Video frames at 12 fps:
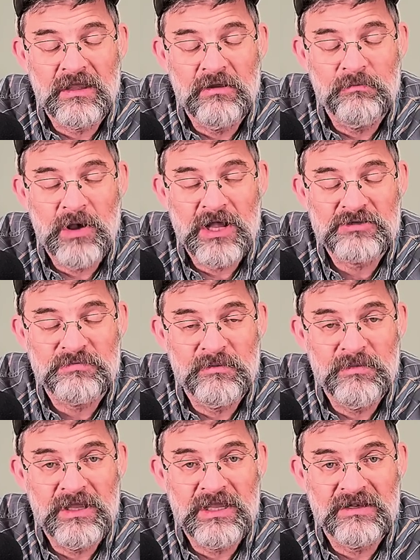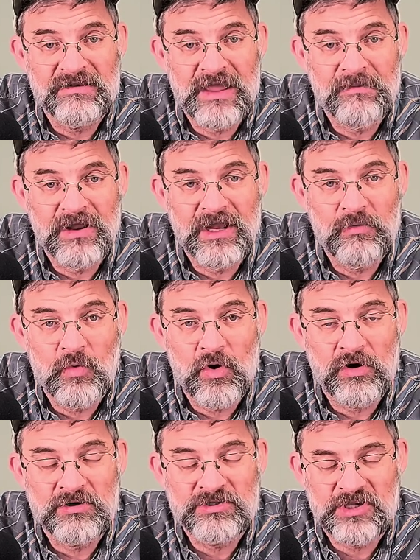could possibly be contaminated
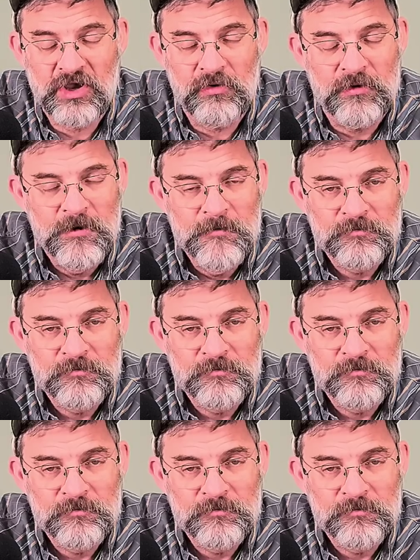water. So